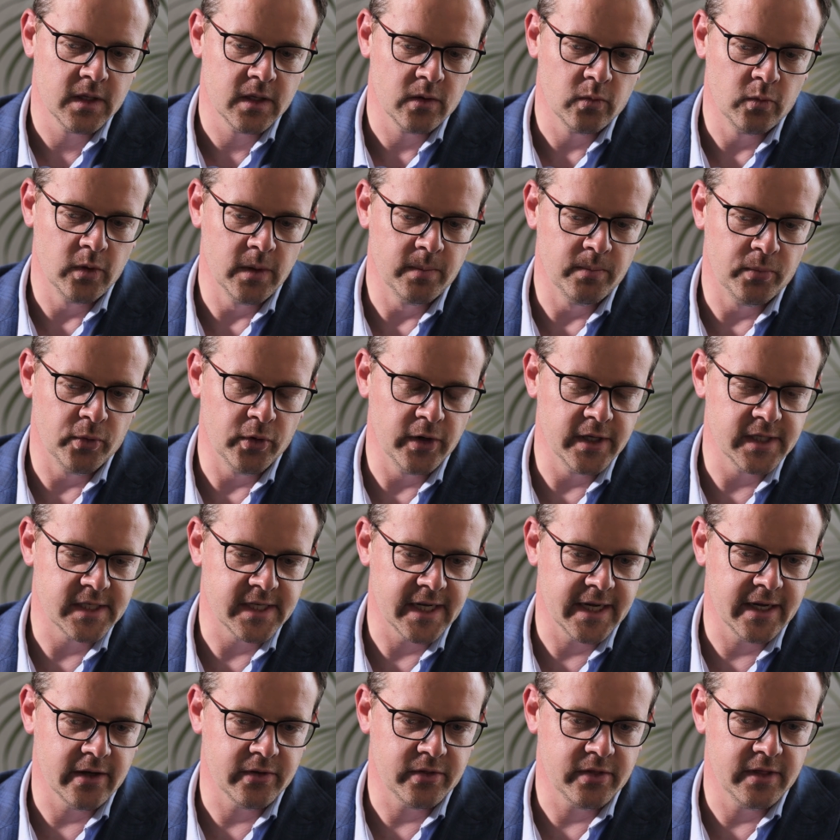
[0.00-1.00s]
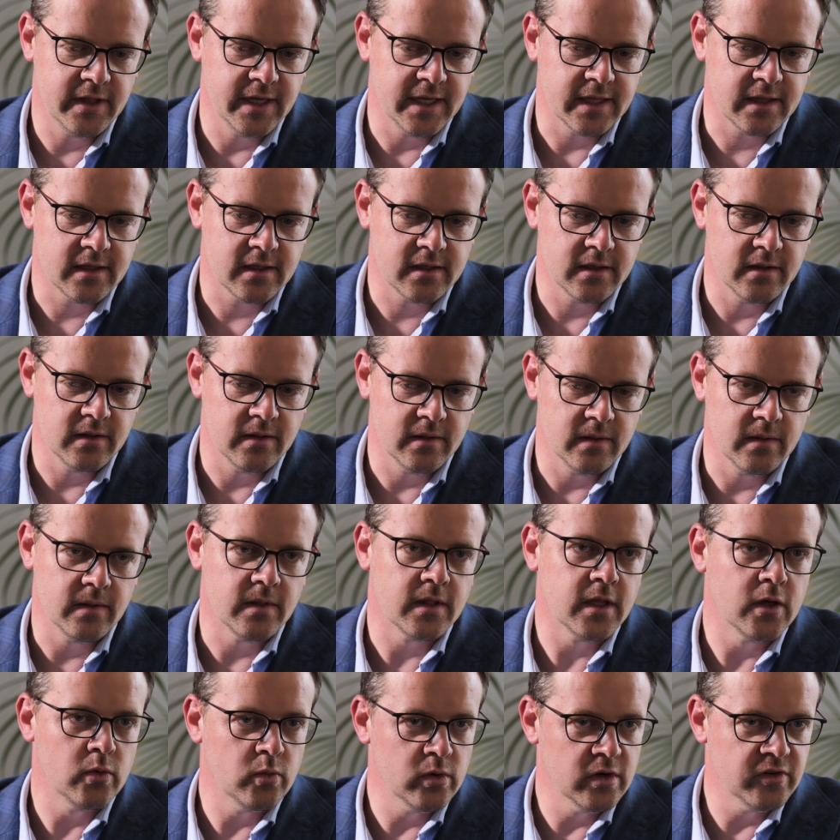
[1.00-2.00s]
we point out that
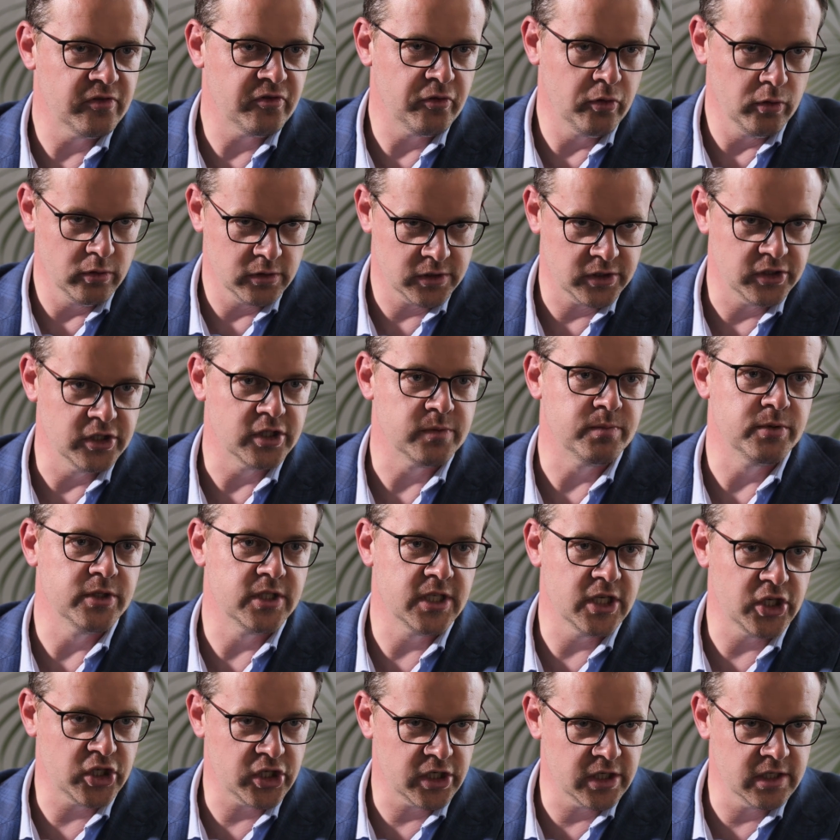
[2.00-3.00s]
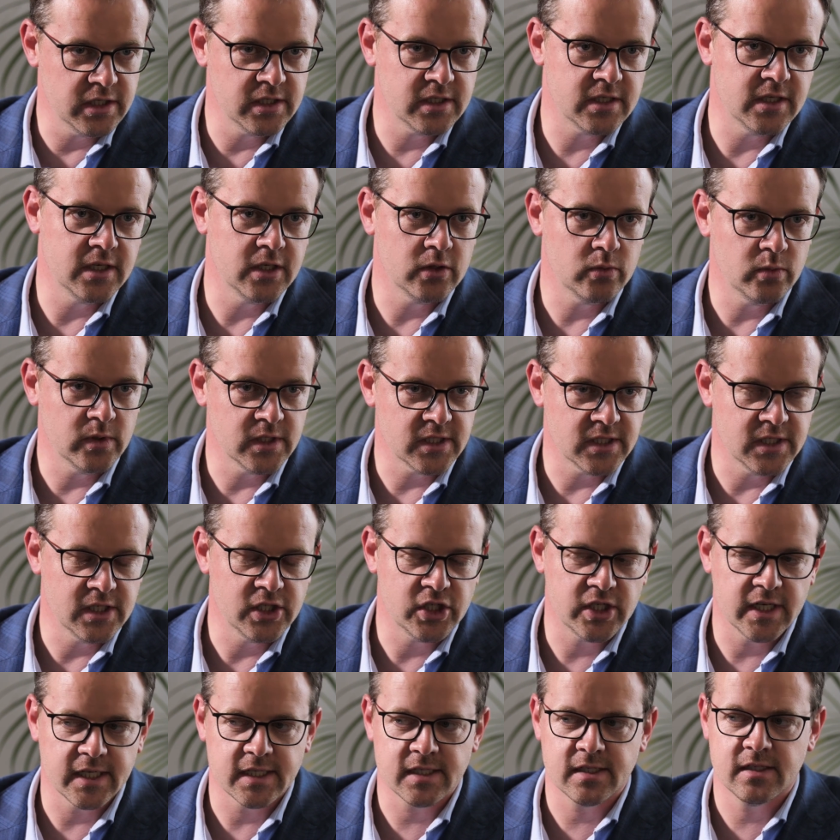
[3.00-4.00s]
there were forced dispositions and it was an
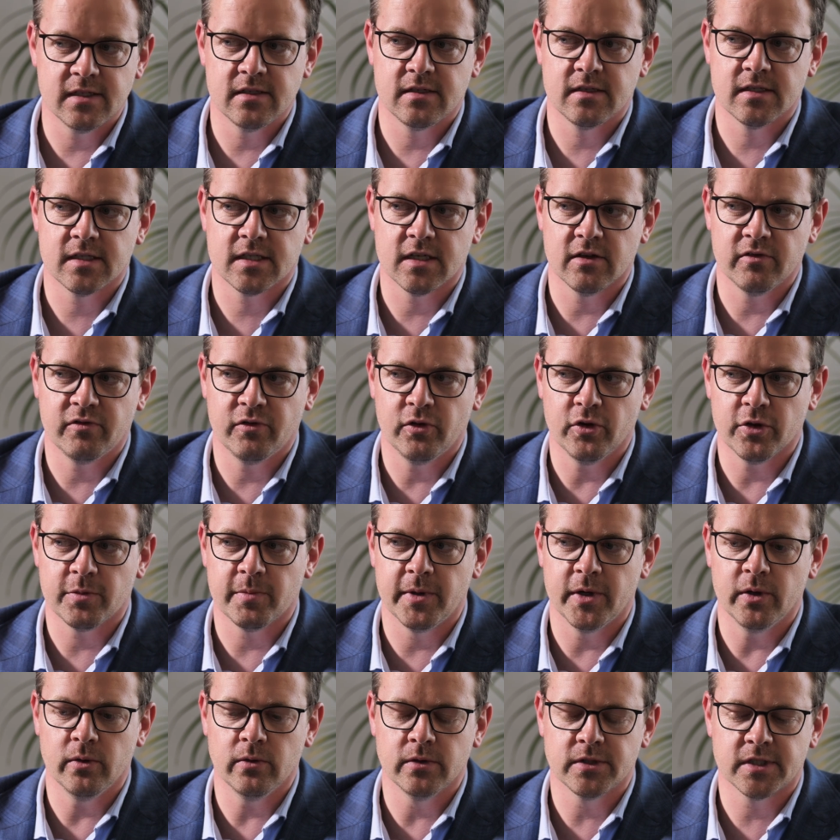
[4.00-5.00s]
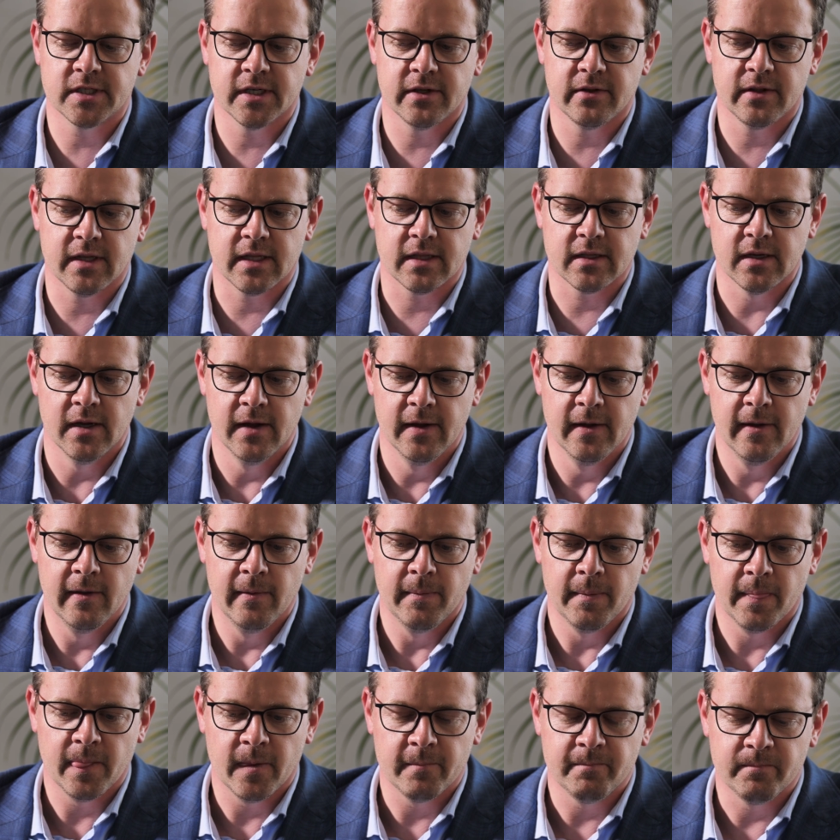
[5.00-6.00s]
injustice and so forth, but also
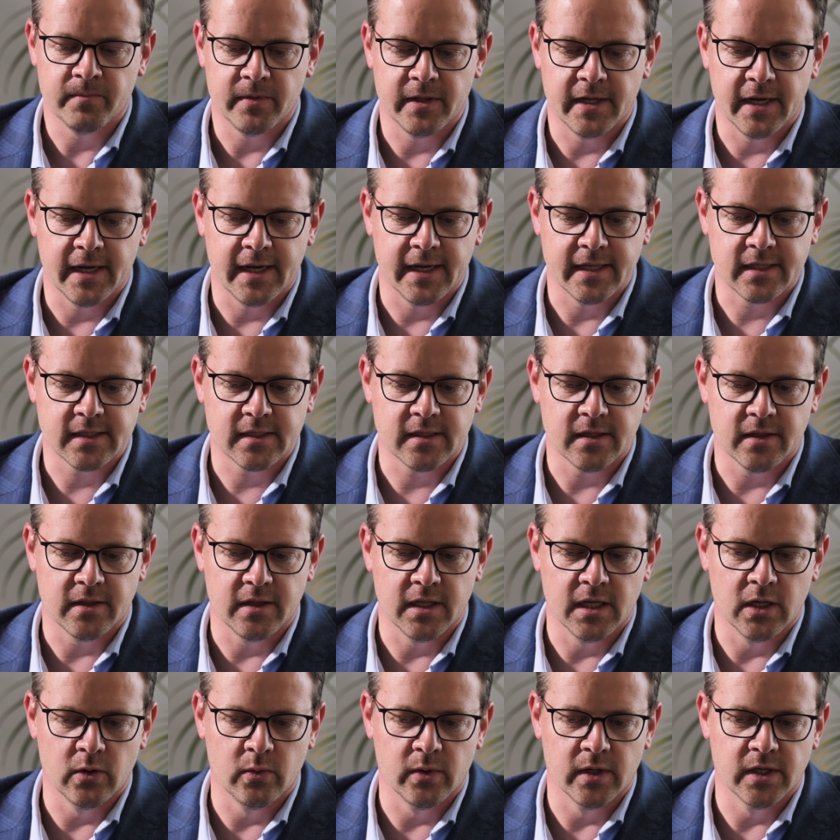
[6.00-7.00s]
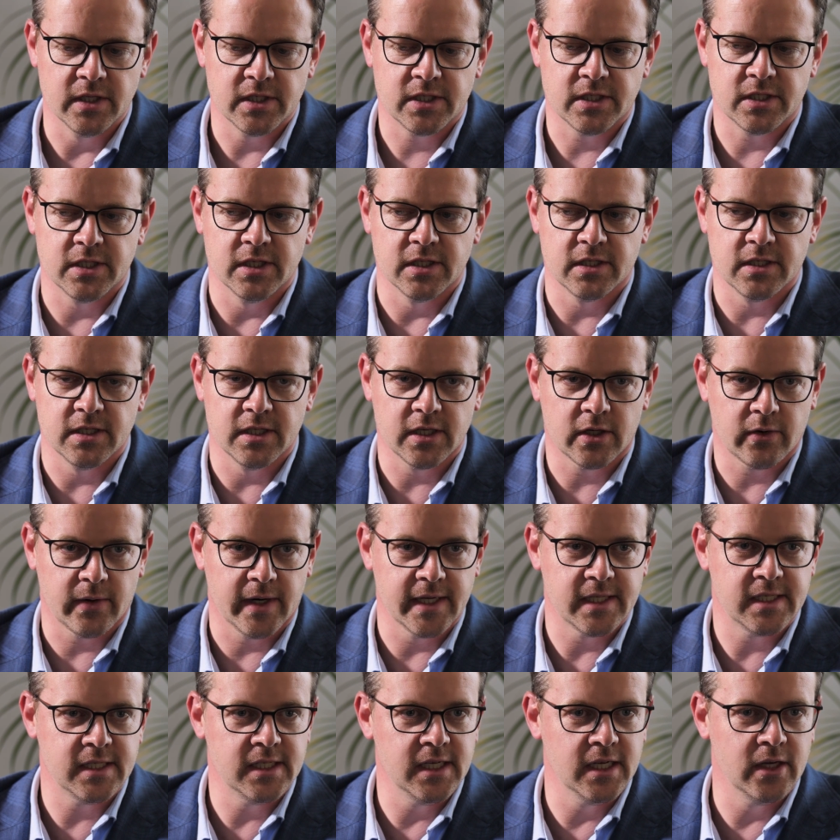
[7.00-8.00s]
that there were certain
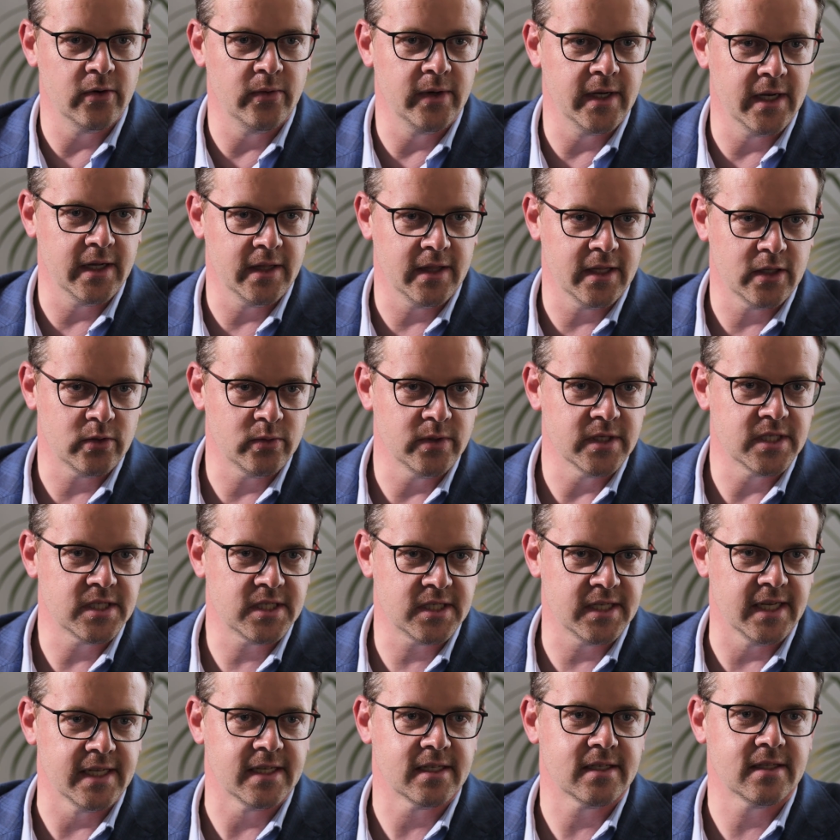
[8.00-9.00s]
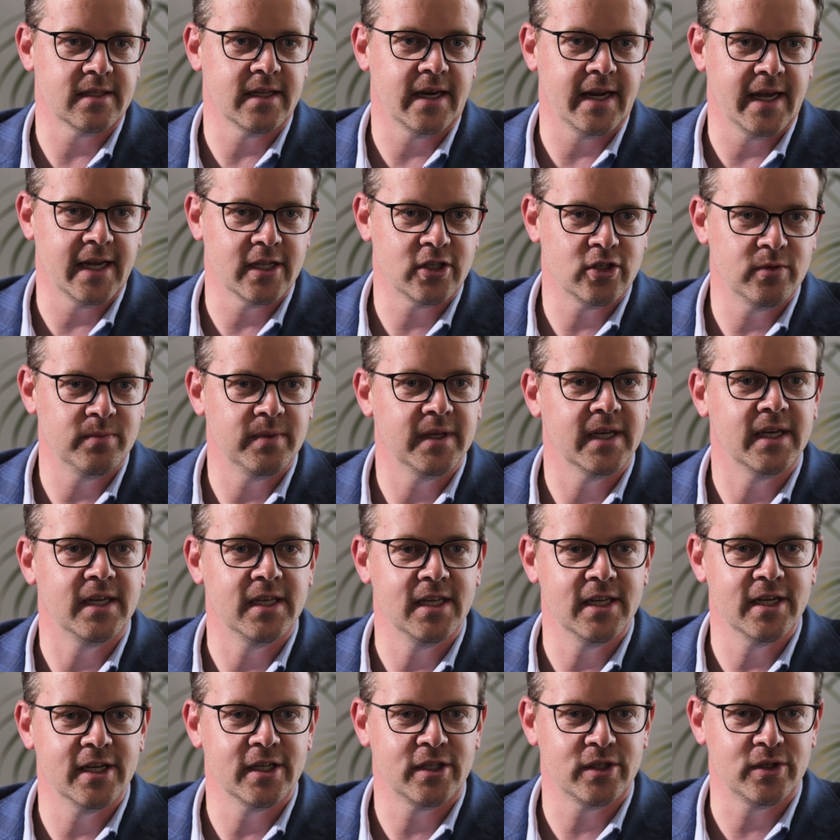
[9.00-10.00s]
criteria that were set that had to be
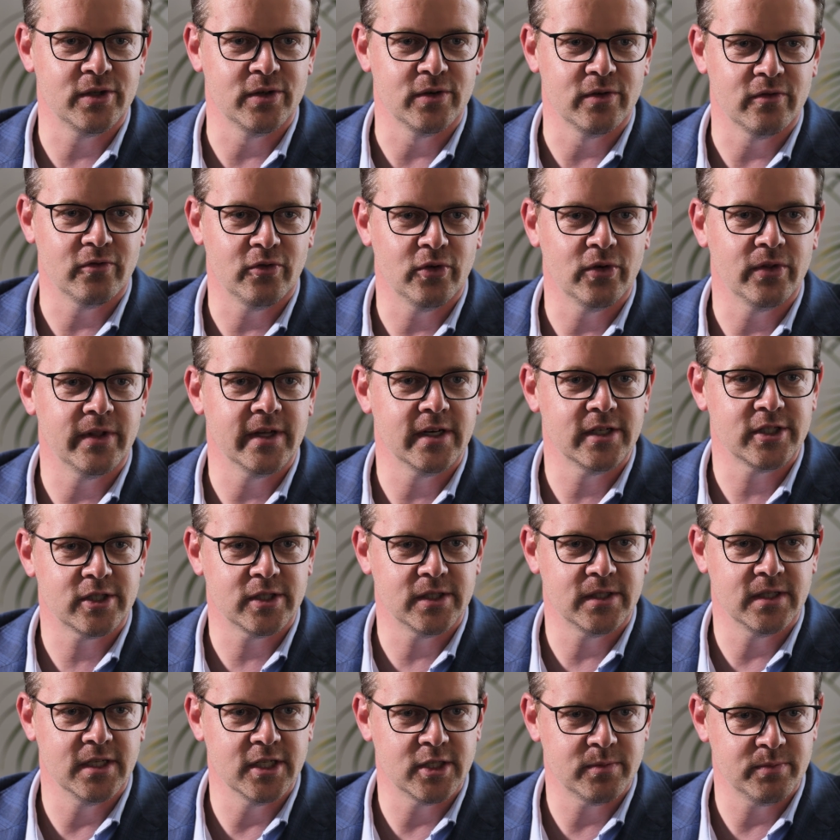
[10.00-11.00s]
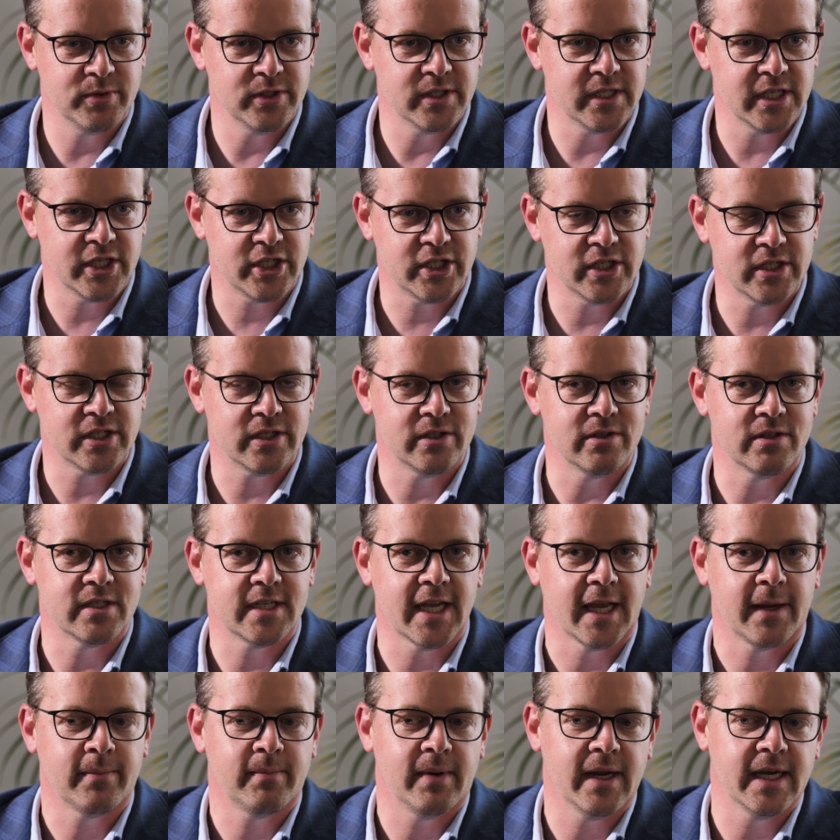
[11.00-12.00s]
adhered to for those dispositions to
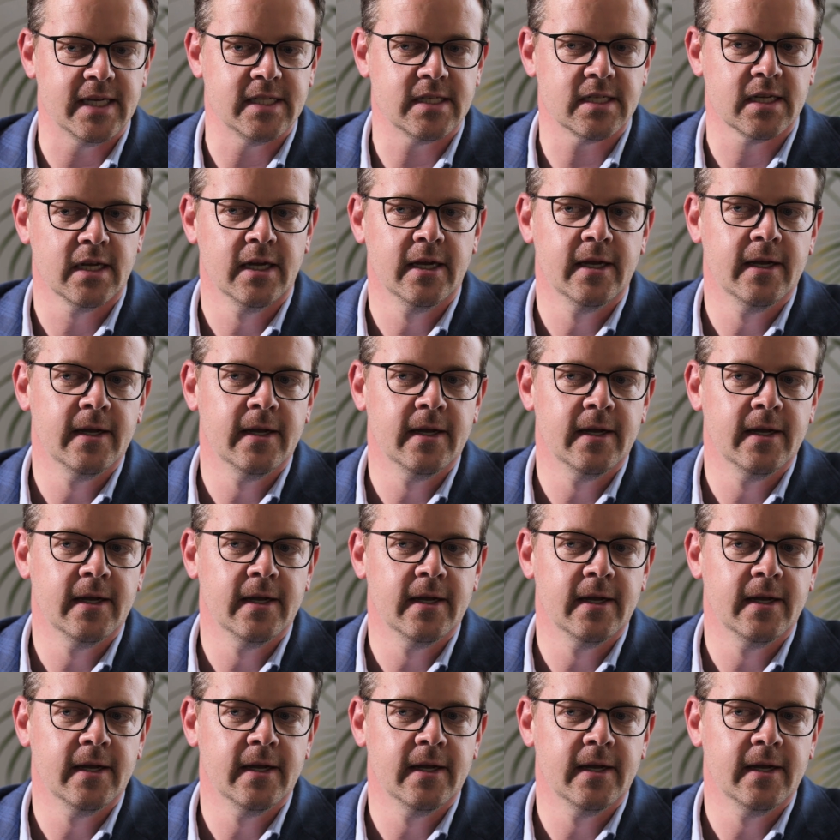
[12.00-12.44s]
take place.